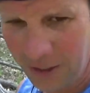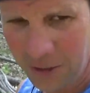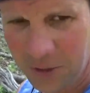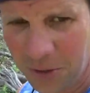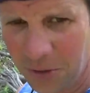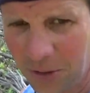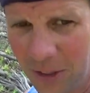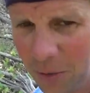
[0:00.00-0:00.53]

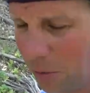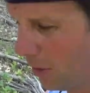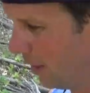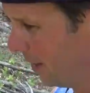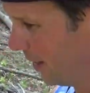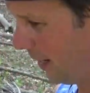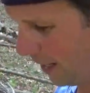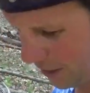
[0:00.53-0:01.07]
certainly
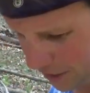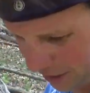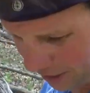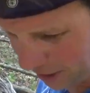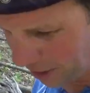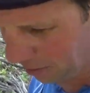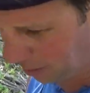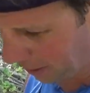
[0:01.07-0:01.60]
within the next
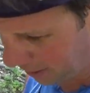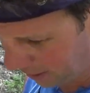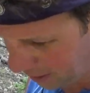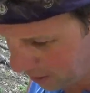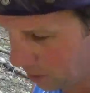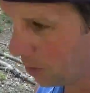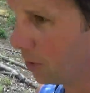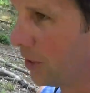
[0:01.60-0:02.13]
year, but
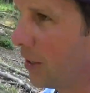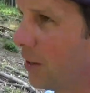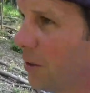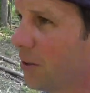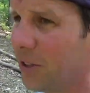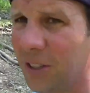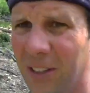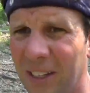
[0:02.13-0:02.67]
in 2
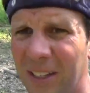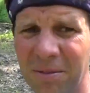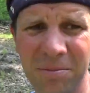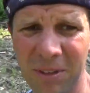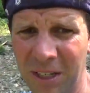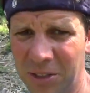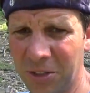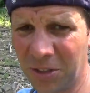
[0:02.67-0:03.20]
years
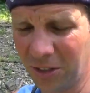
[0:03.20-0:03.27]
it should